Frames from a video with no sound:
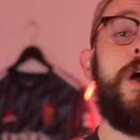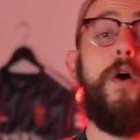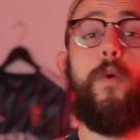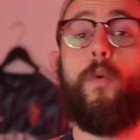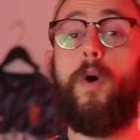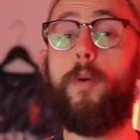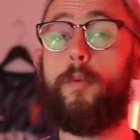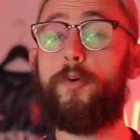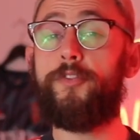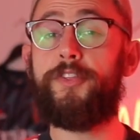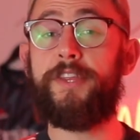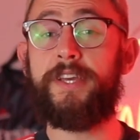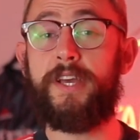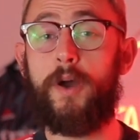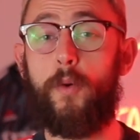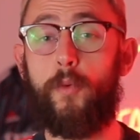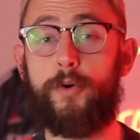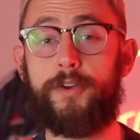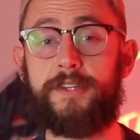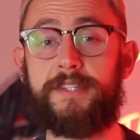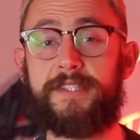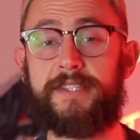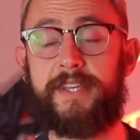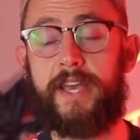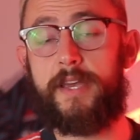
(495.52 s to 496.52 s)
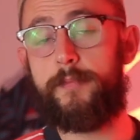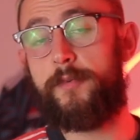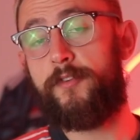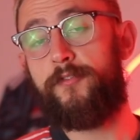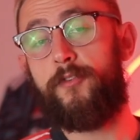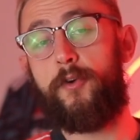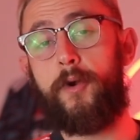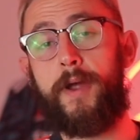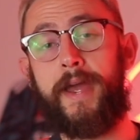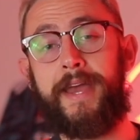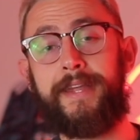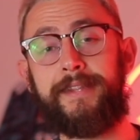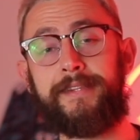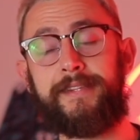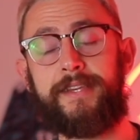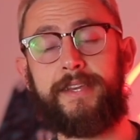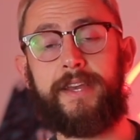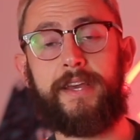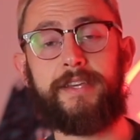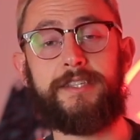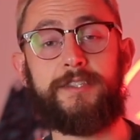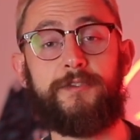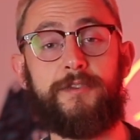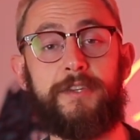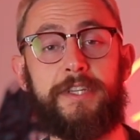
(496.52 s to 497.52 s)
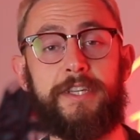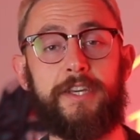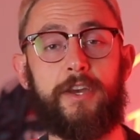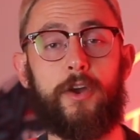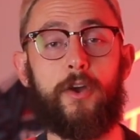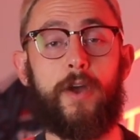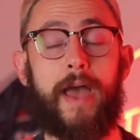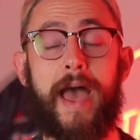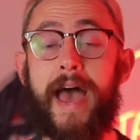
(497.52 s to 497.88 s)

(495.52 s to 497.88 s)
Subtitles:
One more thing I want to say before I end today's video,